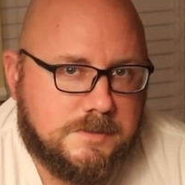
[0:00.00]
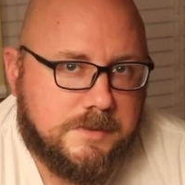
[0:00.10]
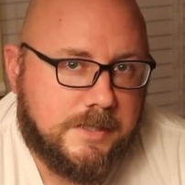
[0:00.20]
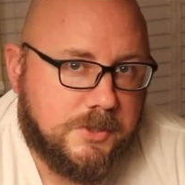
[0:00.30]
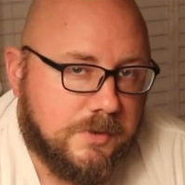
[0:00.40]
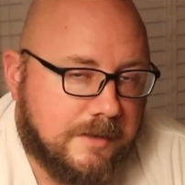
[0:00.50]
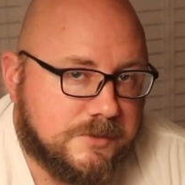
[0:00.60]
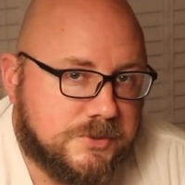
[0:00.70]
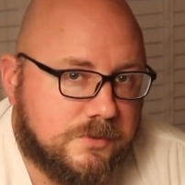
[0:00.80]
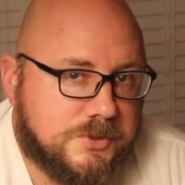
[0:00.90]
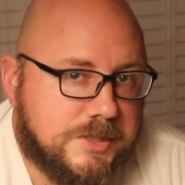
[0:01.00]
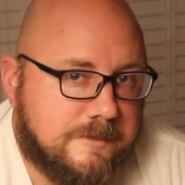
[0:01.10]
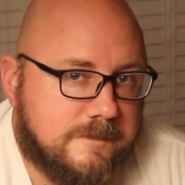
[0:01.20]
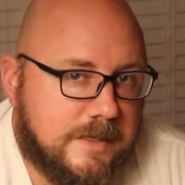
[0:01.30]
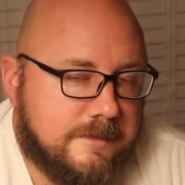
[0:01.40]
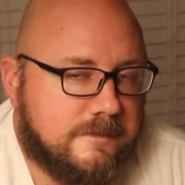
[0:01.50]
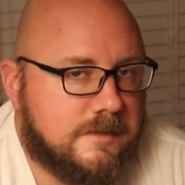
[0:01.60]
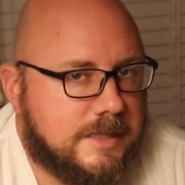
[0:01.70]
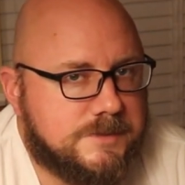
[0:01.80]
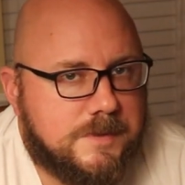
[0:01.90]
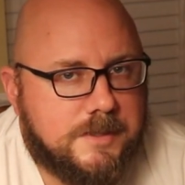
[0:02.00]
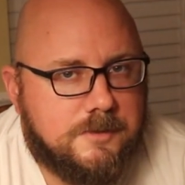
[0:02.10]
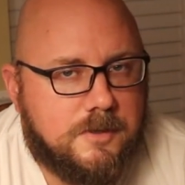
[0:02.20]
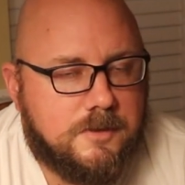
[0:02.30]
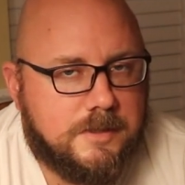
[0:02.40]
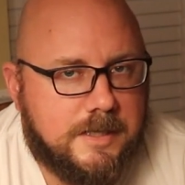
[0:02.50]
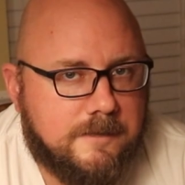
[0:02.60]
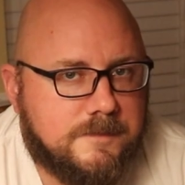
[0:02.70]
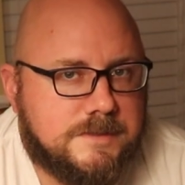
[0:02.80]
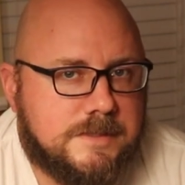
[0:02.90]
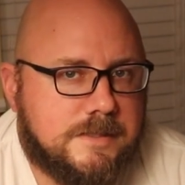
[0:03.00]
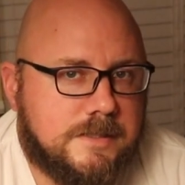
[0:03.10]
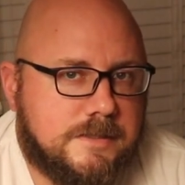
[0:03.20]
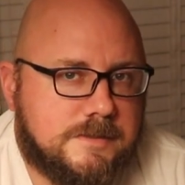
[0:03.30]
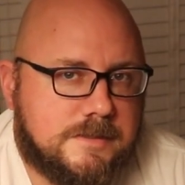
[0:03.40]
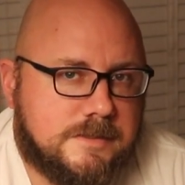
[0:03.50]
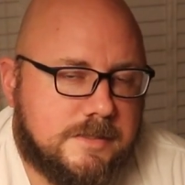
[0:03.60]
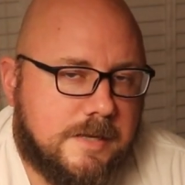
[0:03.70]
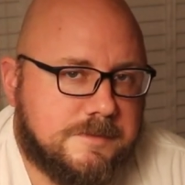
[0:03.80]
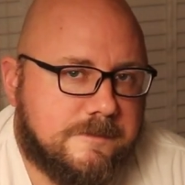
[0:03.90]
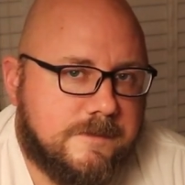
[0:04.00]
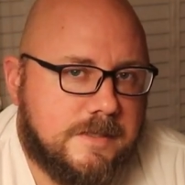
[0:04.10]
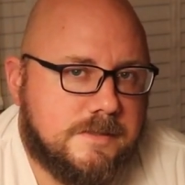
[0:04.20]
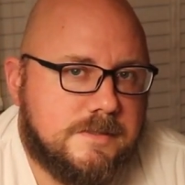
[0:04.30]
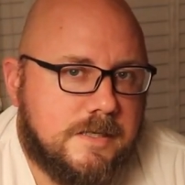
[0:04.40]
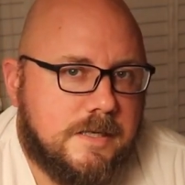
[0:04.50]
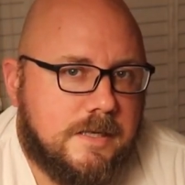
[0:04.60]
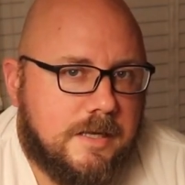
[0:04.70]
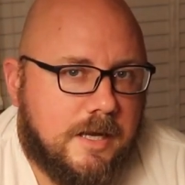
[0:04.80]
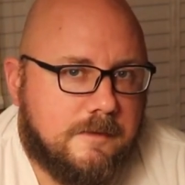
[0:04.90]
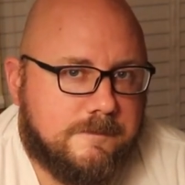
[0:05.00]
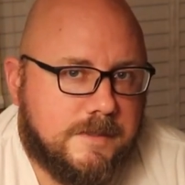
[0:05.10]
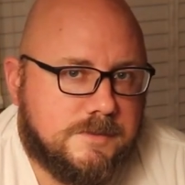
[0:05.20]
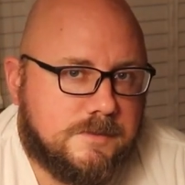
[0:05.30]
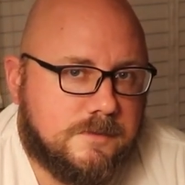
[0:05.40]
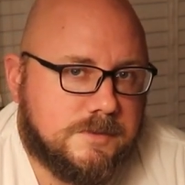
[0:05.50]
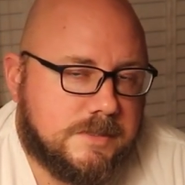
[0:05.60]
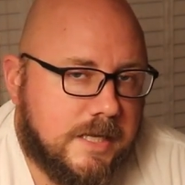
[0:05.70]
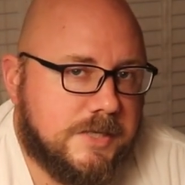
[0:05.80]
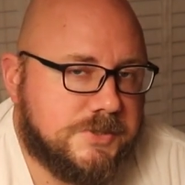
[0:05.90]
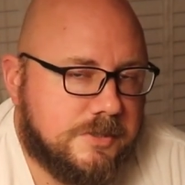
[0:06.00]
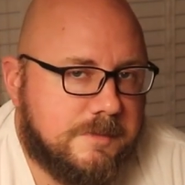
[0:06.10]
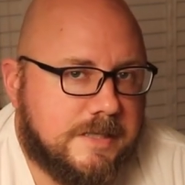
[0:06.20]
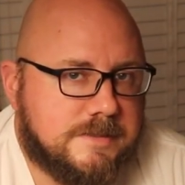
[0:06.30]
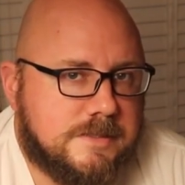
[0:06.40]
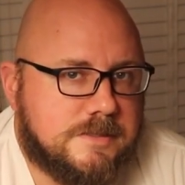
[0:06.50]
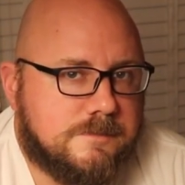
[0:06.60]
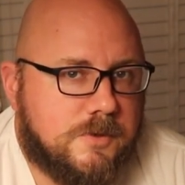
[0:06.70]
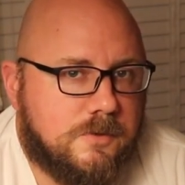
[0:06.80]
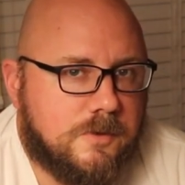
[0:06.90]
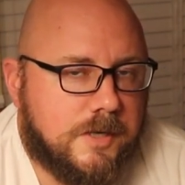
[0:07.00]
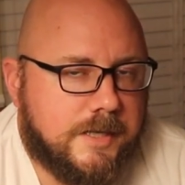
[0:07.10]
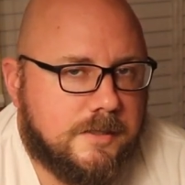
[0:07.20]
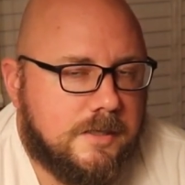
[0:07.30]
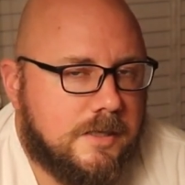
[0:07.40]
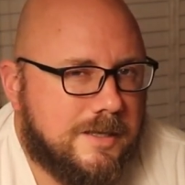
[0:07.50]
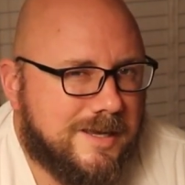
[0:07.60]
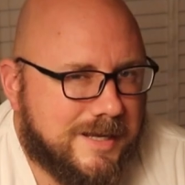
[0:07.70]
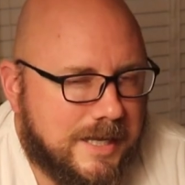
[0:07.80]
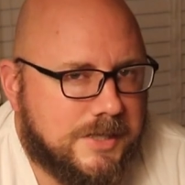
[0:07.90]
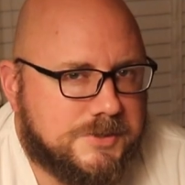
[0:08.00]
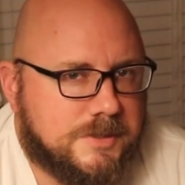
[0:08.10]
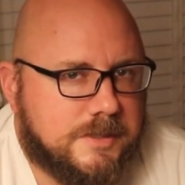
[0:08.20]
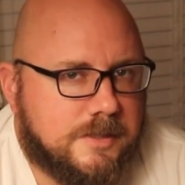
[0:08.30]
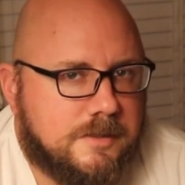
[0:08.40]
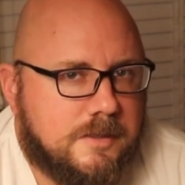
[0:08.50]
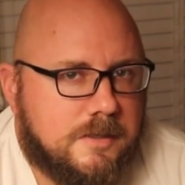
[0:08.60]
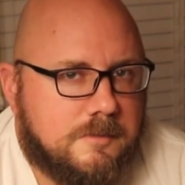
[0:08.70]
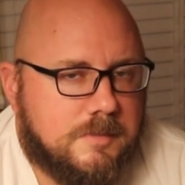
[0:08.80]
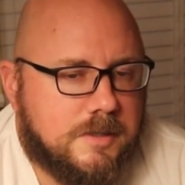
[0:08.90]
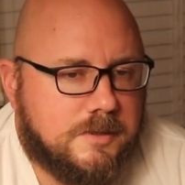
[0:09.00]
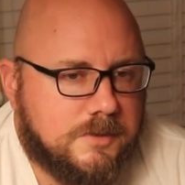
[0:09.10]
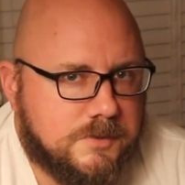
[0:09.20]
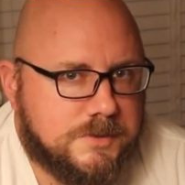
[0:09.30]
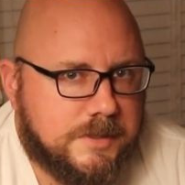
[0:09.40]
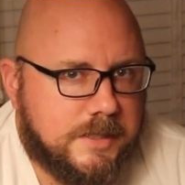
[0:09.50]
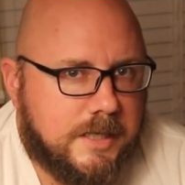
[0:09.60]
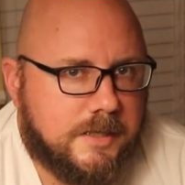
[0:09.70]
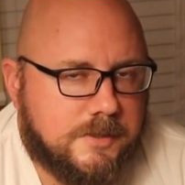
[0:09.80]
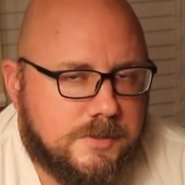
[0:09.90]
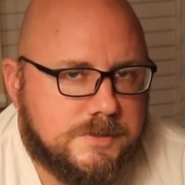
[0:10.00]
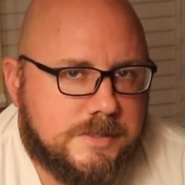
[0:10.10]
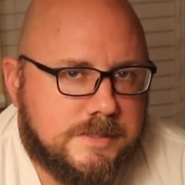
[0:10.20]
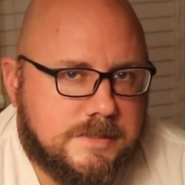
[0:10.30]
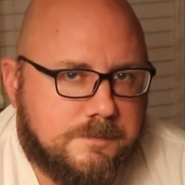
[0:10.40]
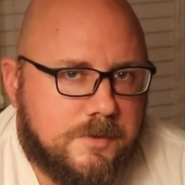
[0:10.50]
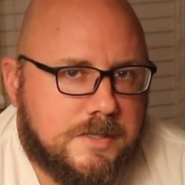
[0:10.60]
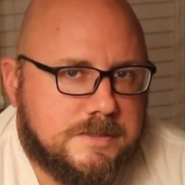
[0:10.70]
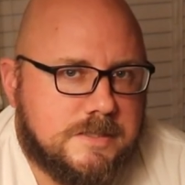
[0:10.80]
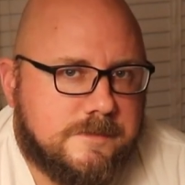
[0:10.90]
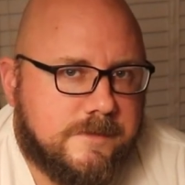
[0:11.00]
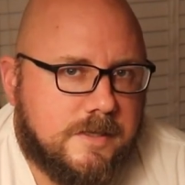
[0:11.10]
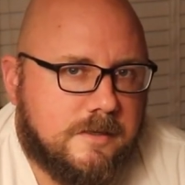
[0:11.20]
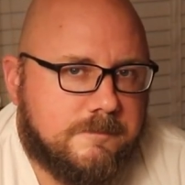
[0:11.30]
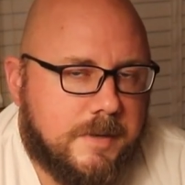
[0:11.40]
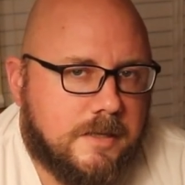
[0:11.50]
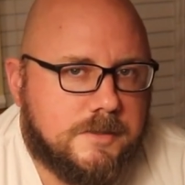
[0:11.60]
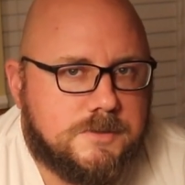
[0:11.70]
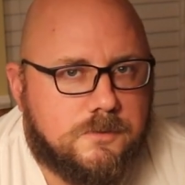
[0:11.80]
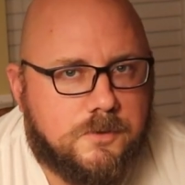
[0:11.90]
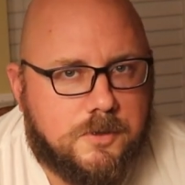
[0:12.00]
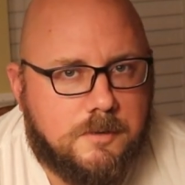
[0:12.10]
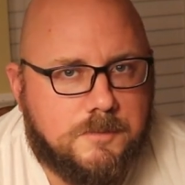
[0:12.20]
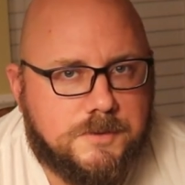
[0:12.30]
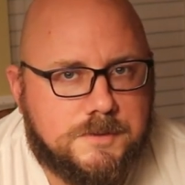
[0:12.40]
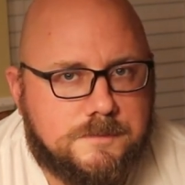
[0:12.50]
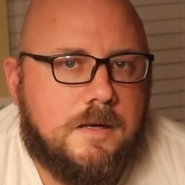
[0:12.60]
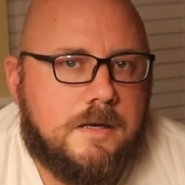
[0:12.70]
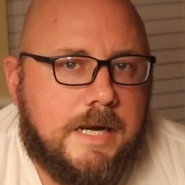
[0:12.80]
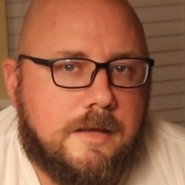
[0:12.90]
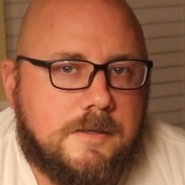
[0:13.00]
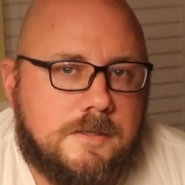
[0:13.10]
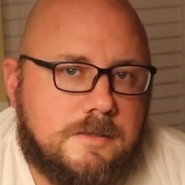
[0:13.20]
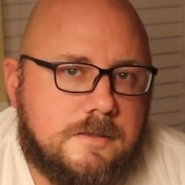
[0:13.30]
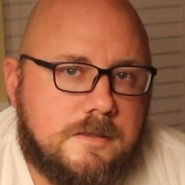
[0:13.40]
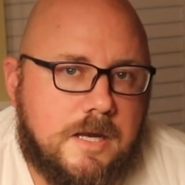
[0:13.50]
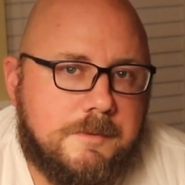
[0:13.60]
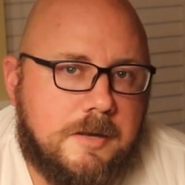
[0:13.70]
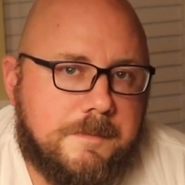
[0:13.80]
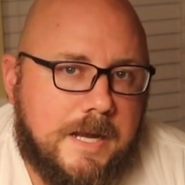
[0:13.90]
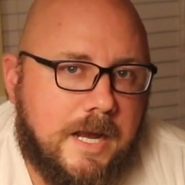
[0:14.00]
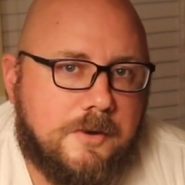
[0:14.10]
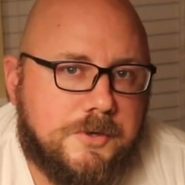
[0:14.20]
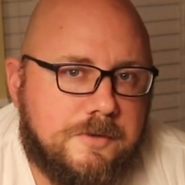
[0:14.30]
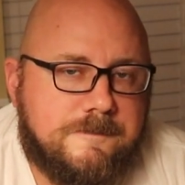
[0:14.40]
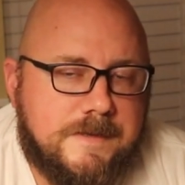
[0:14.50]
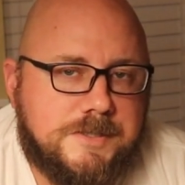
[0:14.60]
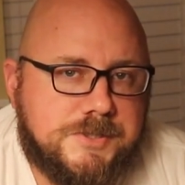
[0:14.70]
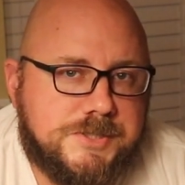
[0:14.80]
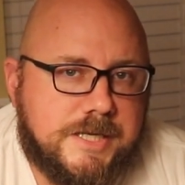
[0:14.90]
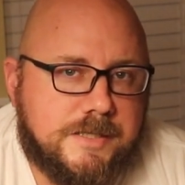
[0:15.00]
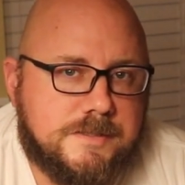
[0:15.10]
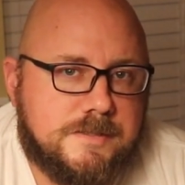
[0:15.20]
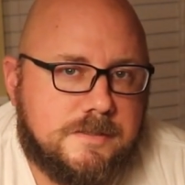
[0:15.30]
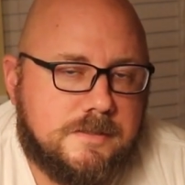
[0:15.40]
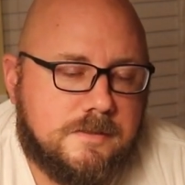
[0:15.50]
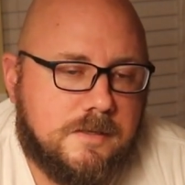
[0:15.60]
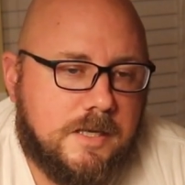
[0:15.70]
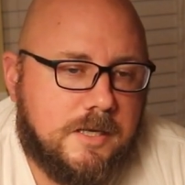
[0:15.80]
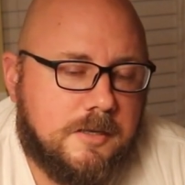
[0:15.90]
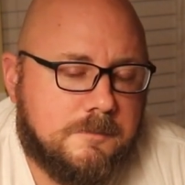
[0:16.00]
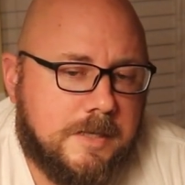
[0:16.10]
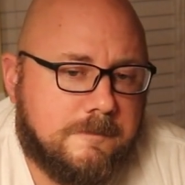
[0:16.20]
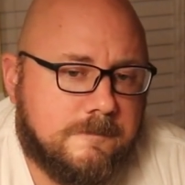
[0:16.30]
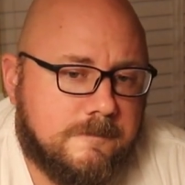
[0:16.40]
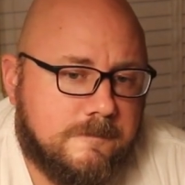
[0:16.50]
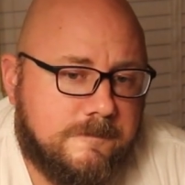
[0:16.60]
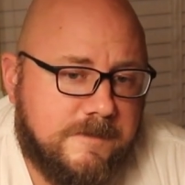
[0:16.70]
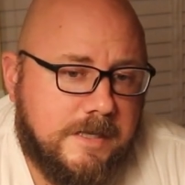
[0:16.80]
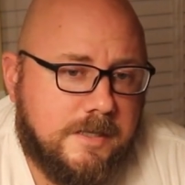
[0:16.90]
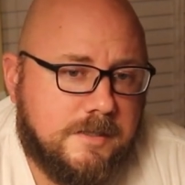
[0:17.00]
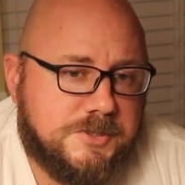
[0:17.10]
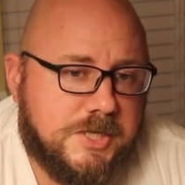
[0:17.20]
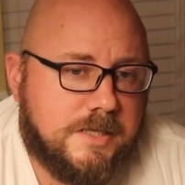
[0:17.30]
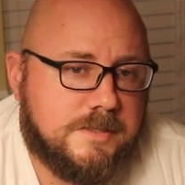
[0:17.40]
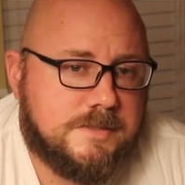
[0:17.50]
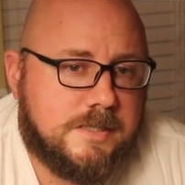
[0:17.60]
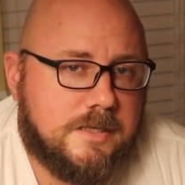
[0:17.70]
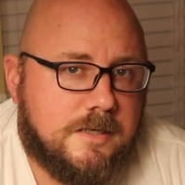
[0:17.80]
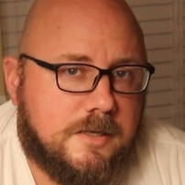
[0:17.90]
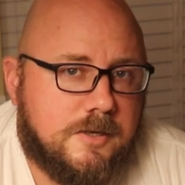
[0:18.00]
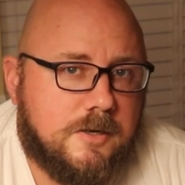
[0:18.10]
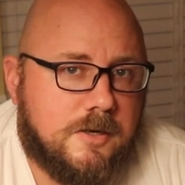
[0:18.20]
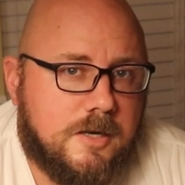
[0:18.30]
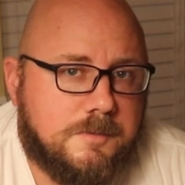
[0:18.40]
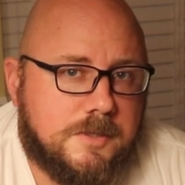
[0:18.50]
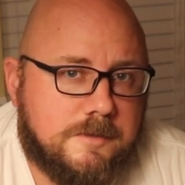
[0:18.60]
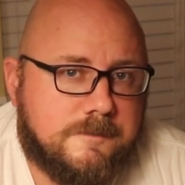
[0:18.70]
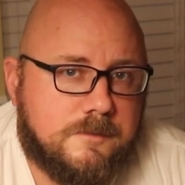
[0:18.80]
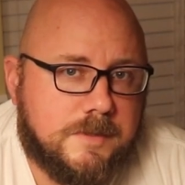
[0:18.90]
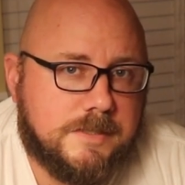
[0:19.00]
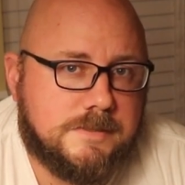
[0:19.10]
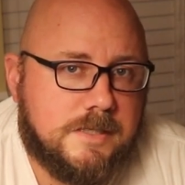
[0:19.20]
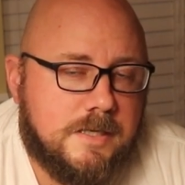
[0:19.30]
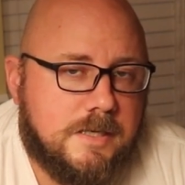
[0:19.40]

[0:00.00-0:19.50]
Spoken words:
So they do have a shorter shelf life. That's why you hardly ever see these types of feeds at feed stores. Occasionally you might see some whole grain, occasionally, but usually not. Usually it's a processed feed of pellets or crumbles. Now, coming up, how do you feed your chickens? Now, feeding chickens can occur a couple different ways.